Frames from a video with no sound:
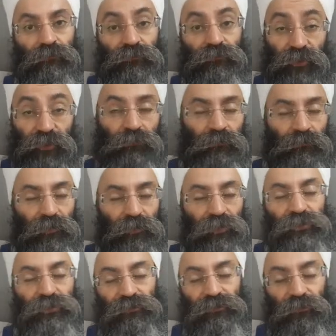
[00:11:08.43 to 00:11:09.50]
German-based
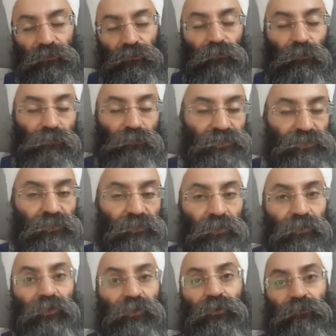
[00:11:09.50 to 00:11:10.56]
institute, but based in
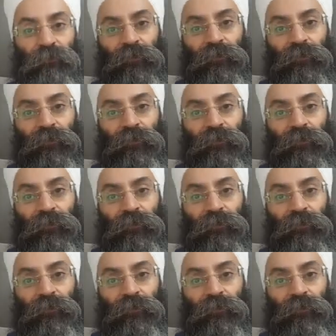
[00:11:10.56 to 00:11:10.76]
India,